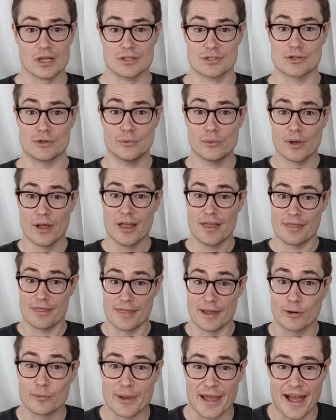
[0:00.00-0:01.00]
So
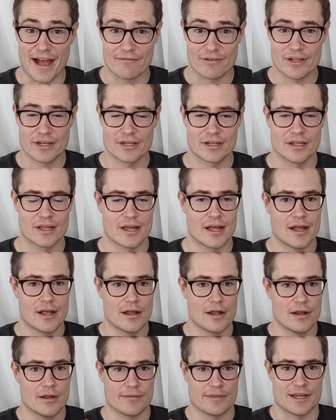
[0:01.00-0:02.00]
there we have it.
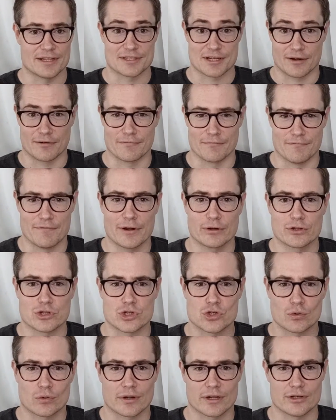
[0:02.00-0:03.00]
That's our very
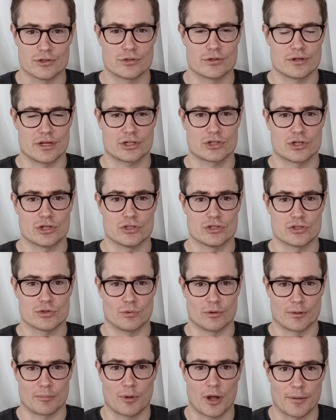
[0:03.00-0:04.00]
short introduction to
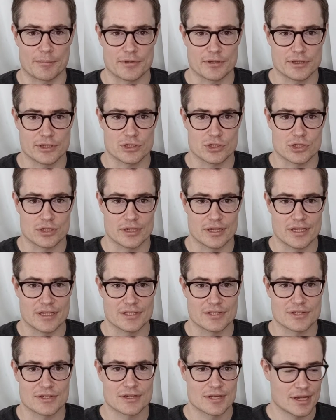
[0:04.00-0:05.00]
what a population
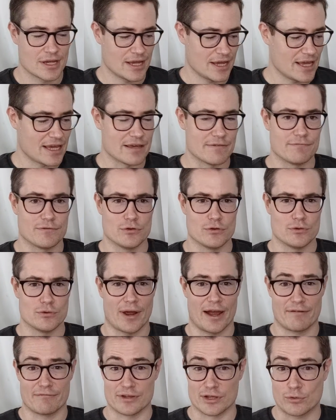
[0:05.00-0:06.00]
is. If
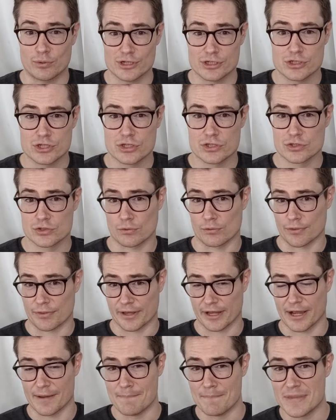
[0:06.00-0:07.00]
you have any questions or
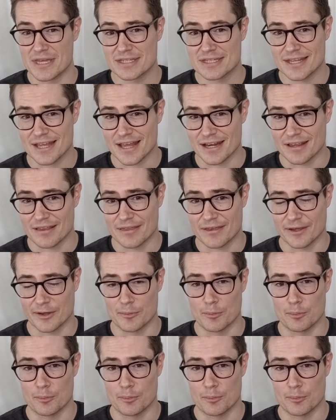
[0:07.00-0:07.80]
think I missed anything